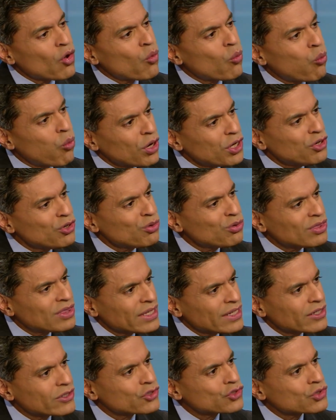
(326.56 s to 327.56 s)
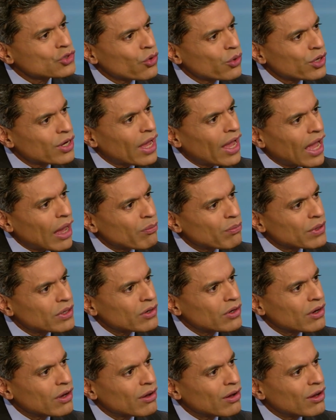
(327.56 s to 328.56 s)
What do you think is going to
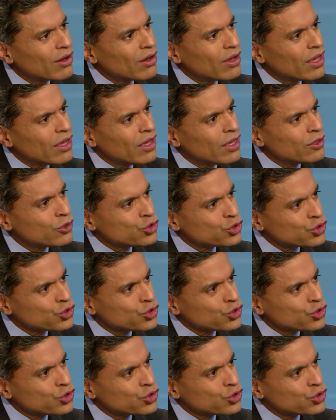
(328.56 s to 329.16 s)
happen in